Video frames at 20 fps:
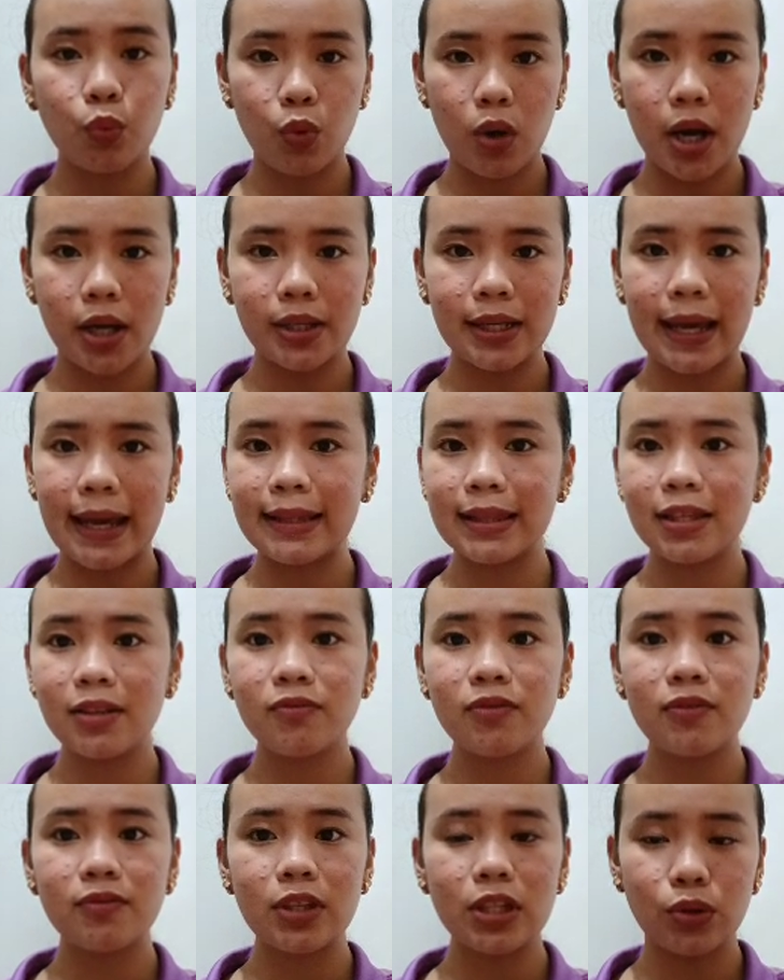
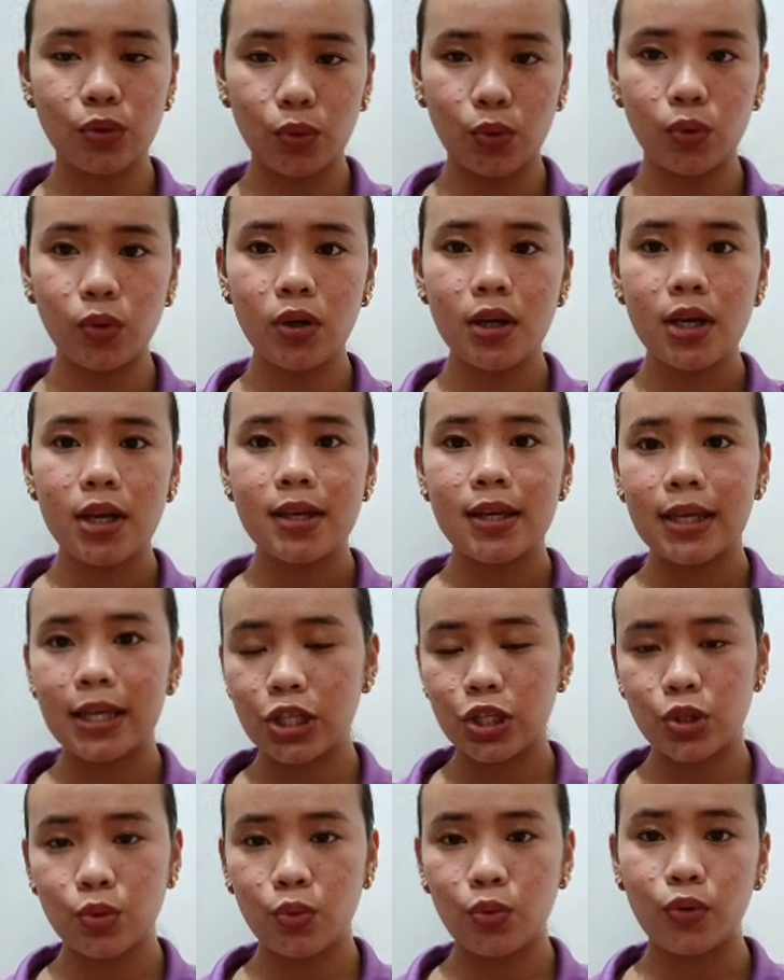1852
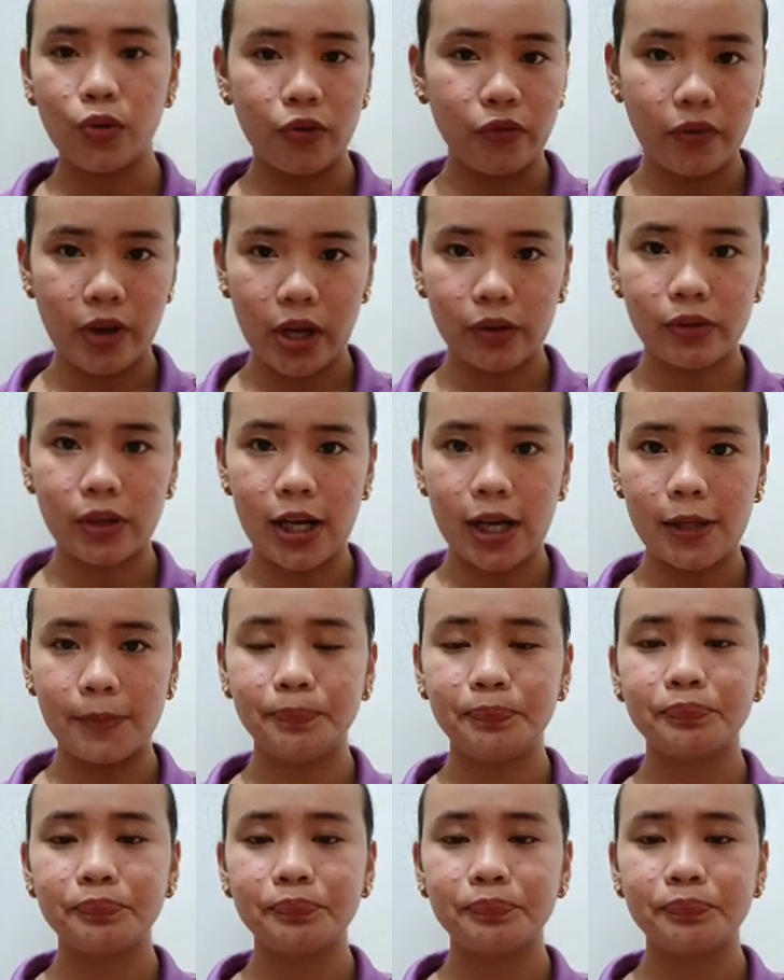issue of Era.